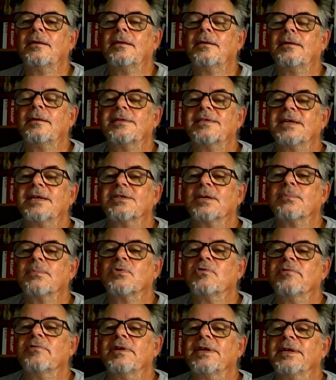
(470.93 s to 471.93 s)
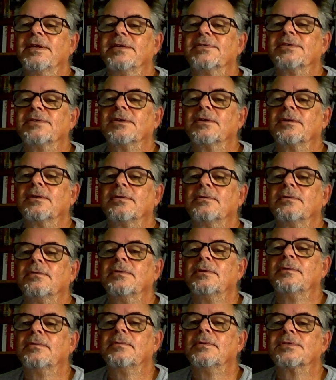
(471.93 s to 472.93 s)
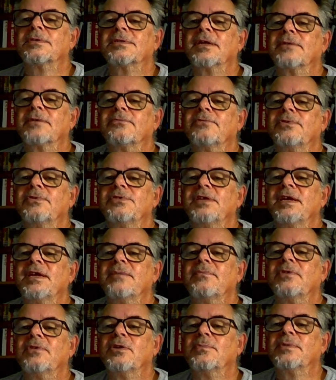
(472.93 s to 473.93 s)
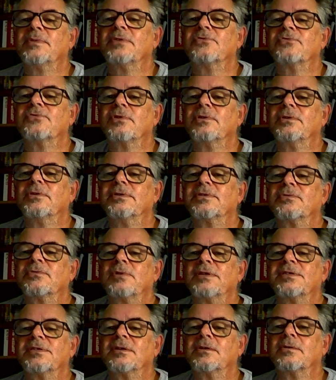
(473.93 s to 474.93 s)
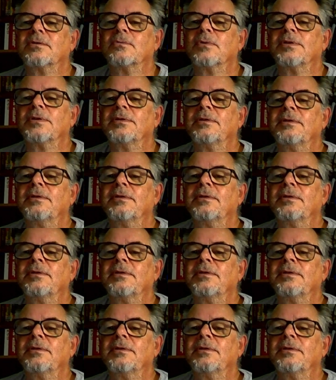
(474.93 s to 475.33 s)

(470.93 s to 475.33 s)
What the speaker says: set up already, so what's that, Fruity Envelope Controller is quite a good one.